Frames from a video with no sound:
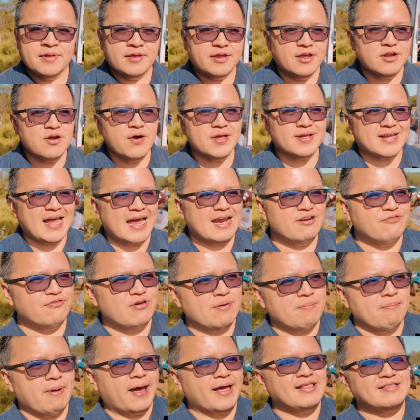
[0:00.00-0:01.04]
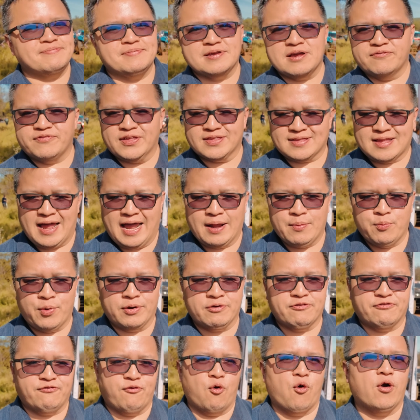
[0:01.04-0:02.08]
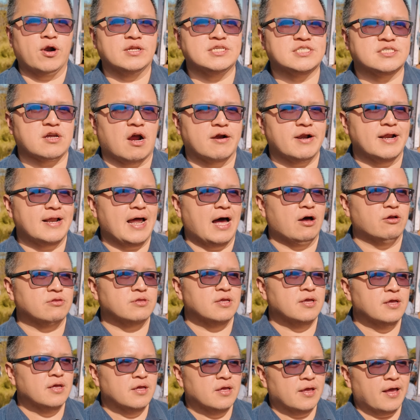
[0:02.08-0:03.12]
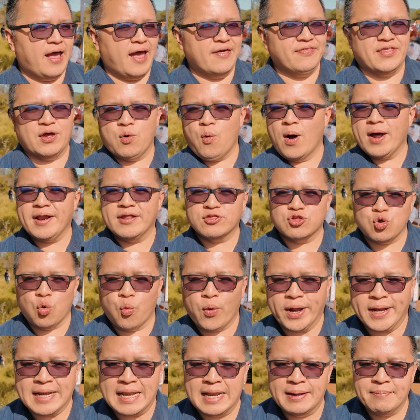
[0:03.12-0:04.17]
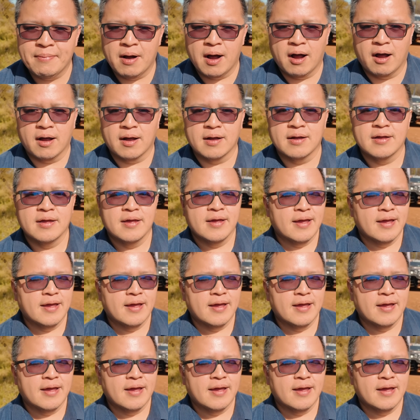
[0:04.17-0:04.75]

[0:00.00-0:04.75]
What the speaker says: It kind of reminds me of the time when Ford started out and they wanted to win Le Mans.